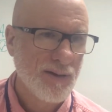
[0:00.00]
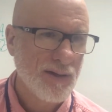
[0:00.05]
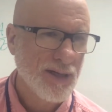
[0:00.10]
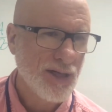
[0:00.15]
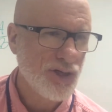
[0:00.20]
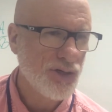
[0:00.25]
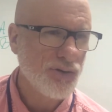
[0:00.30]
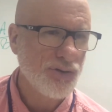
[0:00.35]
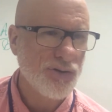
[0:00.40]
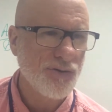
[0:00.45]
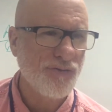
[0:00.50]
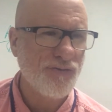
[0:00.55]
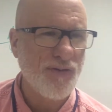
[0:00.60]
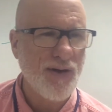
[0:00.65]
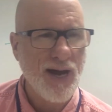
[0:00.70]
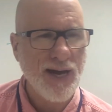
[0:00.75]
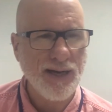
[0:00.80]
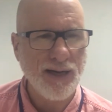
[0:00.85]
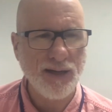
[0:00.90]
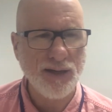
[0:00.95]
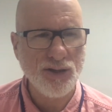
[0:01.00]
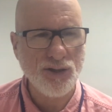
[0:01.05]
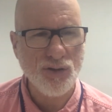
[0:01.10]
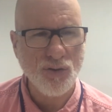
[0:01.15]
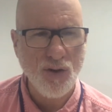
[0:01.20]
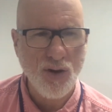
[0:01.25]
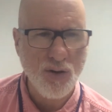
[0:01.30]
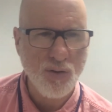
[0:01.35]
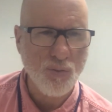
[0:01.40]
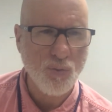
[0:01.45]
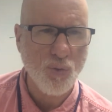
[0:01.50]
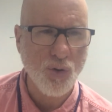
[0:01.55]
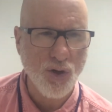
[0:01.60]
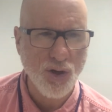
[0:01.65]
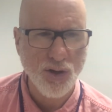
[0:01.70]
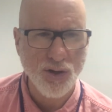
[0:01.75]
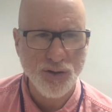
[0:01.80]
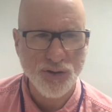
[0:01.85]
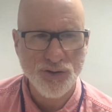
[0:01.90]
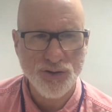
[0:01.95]
Can you define it in your own
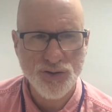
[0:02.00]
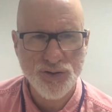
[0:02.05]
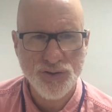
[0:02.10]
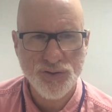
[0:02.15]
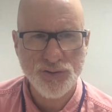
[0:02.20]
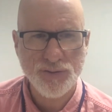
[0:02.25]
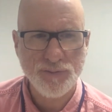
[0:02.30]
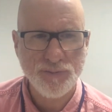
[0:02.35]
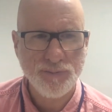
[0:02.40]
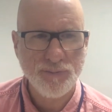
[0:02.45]
words?